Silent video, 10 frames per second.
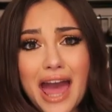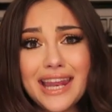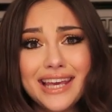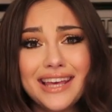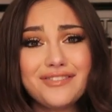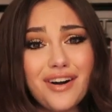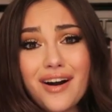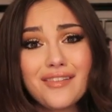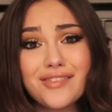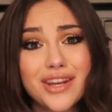any
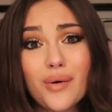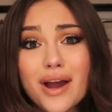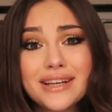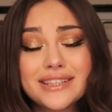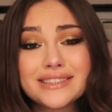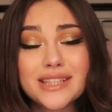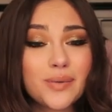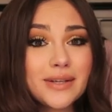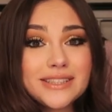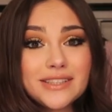fall video ideas that
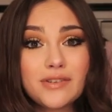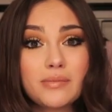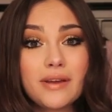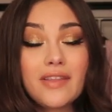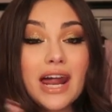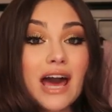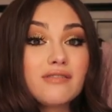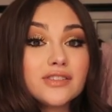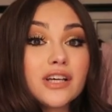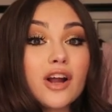you want to see from me that I
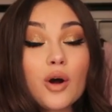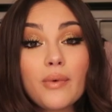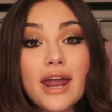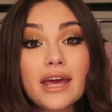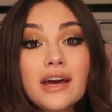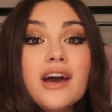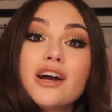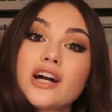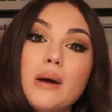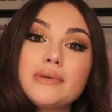haven't done already,
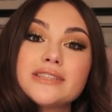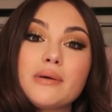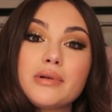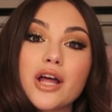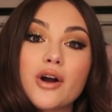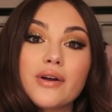comment down below.